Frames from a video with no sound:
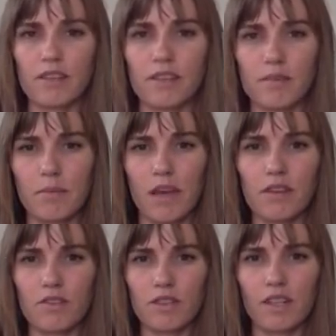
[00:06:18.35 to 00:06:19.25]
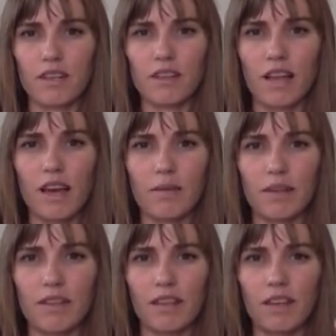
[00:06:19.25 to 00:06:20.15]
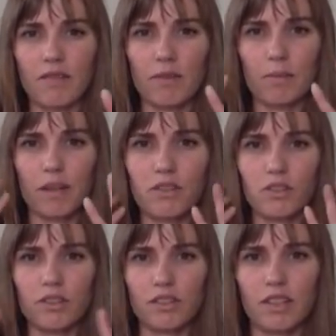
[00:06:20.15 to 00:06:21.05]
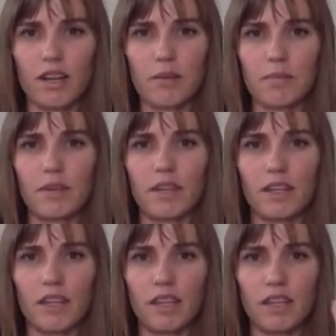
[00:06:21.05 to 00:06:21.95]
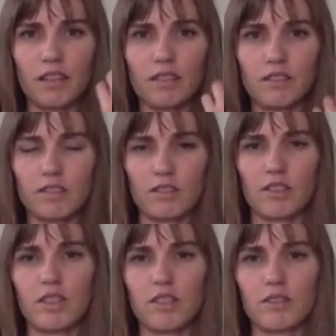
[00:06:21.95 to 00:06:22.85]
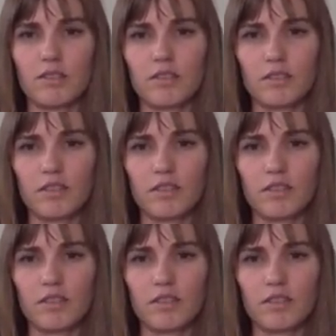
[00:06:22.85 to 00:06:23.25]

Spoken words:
is imagining allowing the information to come into you